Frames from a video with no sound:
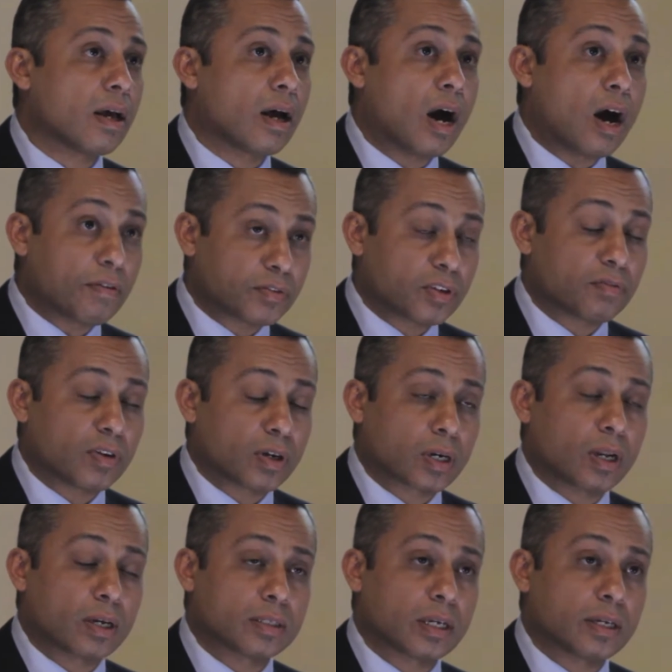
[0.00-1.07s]
after
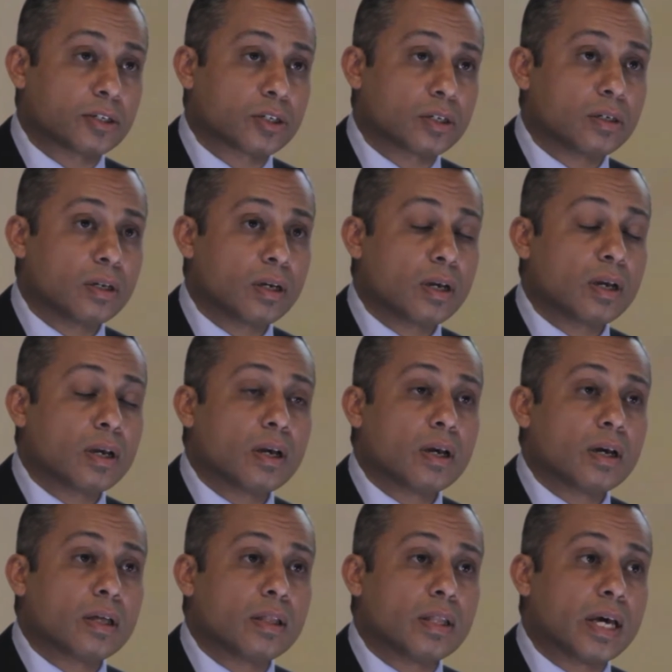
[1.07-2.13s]
fertilization,
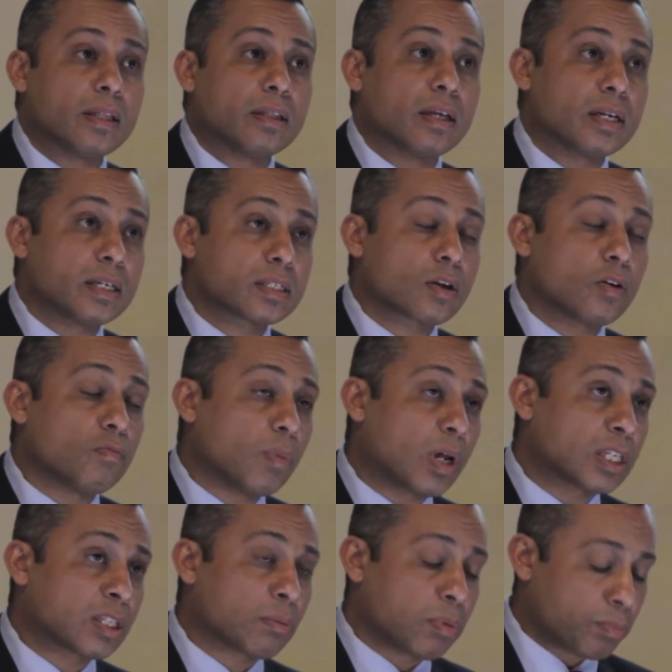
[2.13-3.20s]
then the risk of
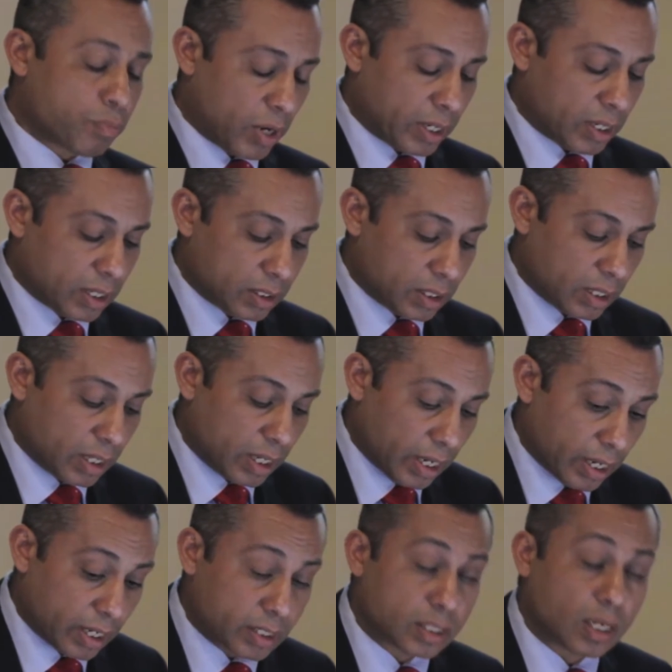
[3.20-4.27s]
multiple pregnancy
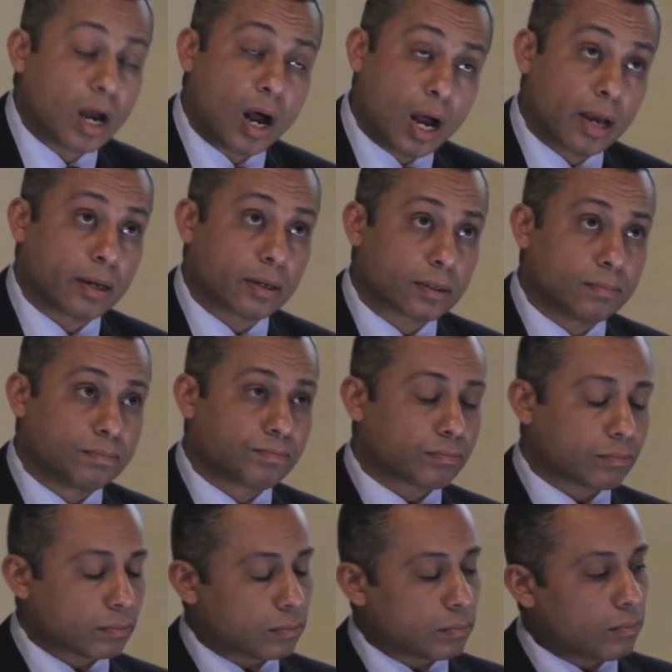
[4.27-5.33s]
is higher.
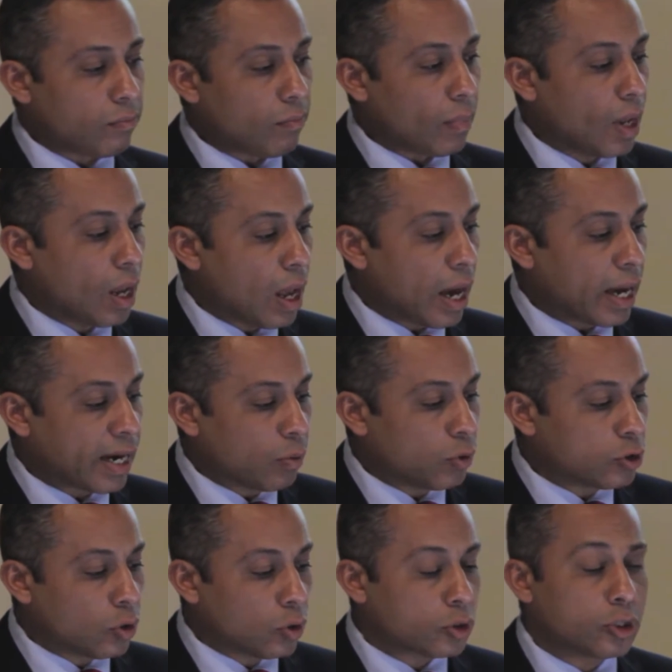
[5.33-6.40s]
And I will
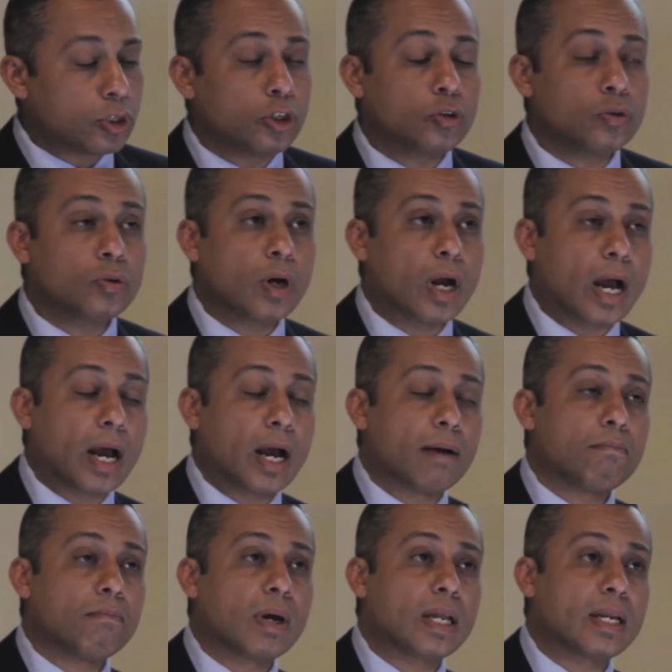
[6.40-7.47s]
talk to you
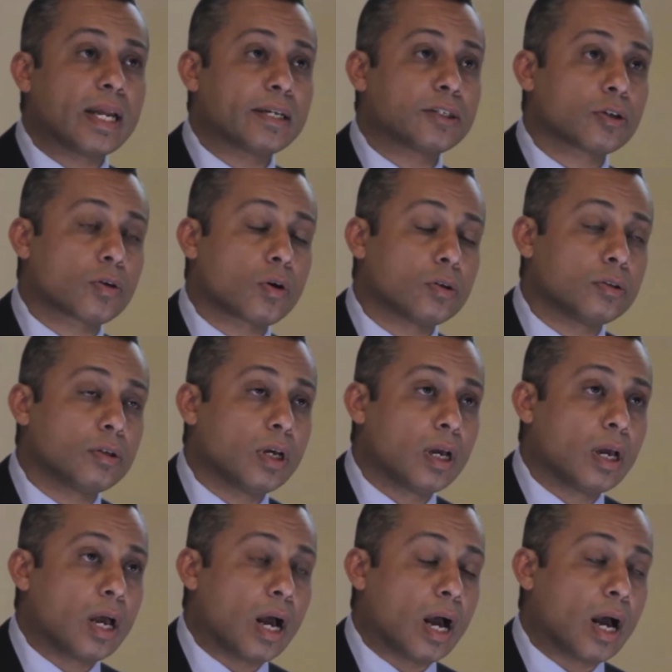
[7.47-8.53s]
later on
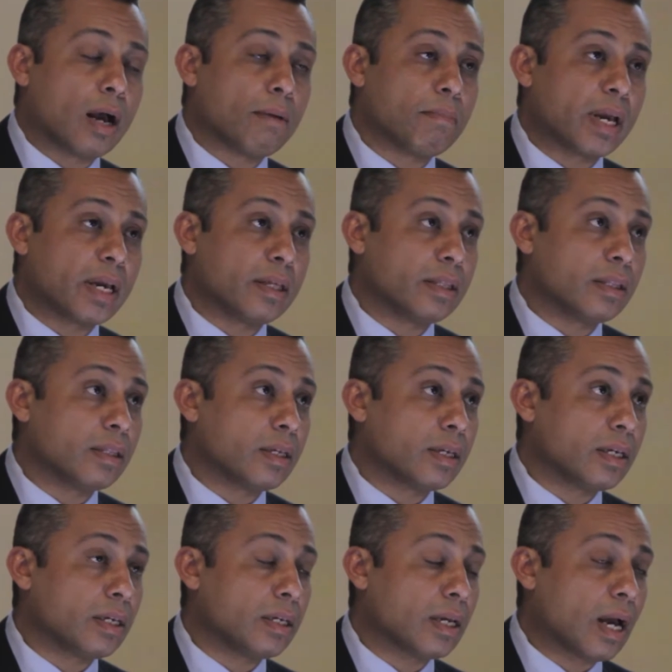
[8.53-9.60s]
in
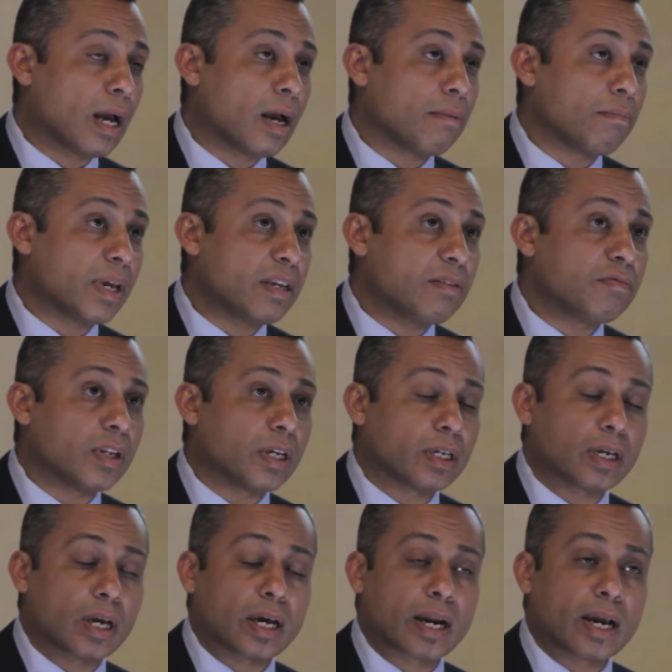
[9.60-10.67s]
the evening
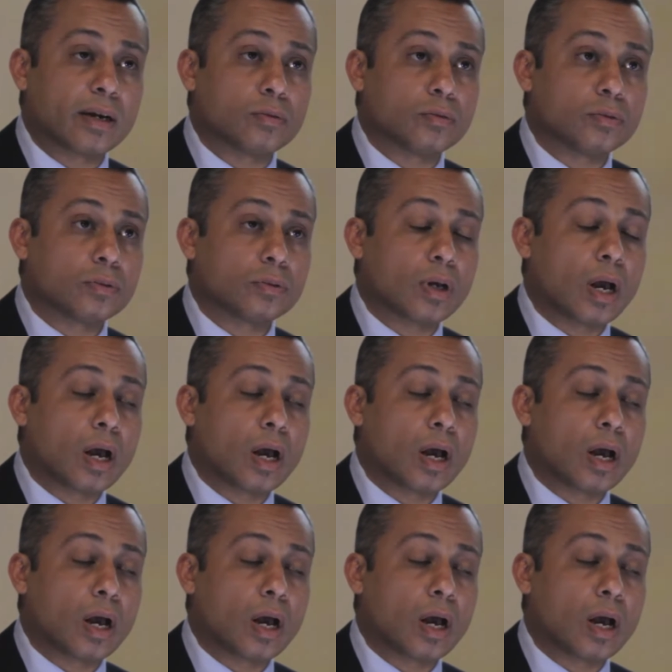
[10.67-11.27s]
around